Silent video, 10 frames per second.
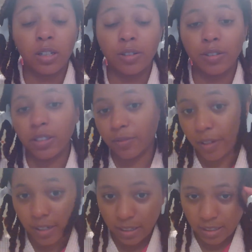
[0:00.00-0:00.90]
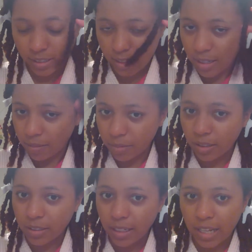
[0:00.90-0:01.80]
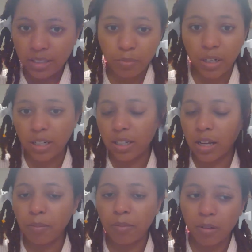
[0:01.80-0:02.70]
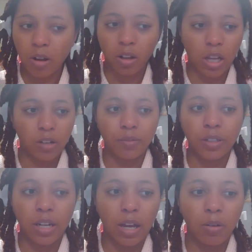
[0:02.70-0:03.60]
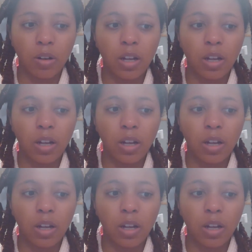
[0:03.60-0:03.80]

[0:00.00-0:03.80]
which is funny because I'm down to the last braid and I'm all out of it now.